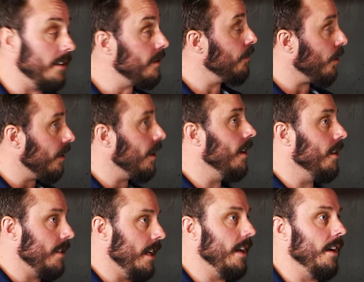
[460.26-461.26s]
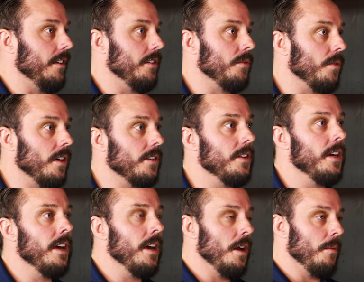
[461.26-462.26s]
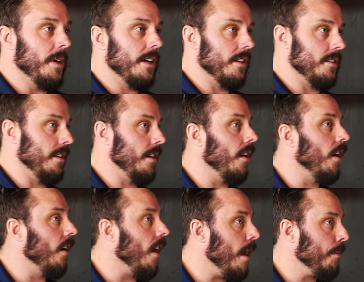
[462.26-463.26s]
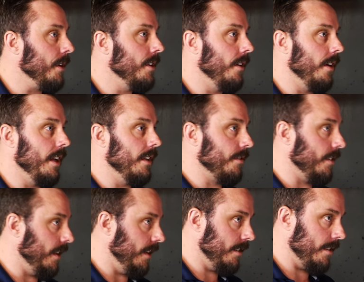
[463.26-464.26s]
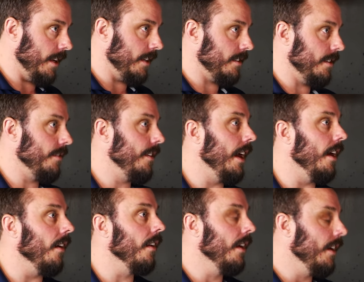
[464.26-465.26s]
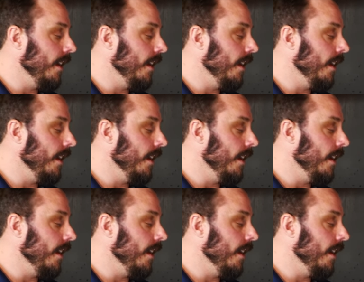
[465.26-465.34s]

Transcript: and it's important to understand how this works because there are opportunities for these things to fail.